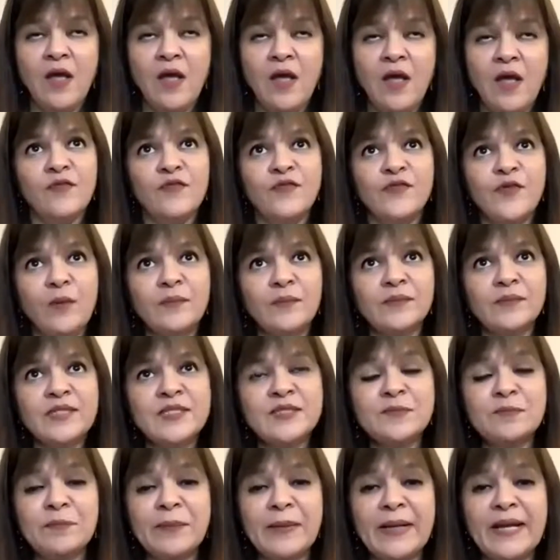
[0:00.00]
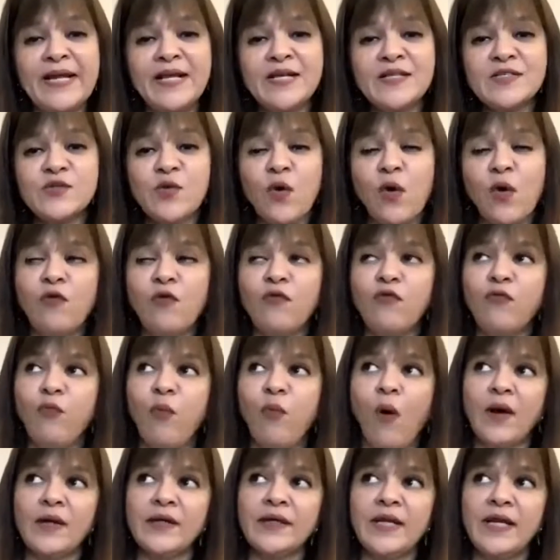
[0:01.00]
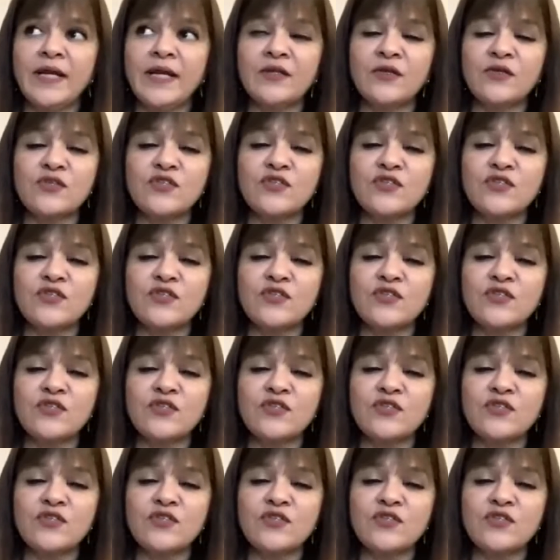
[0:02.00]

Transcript: from this place of wanting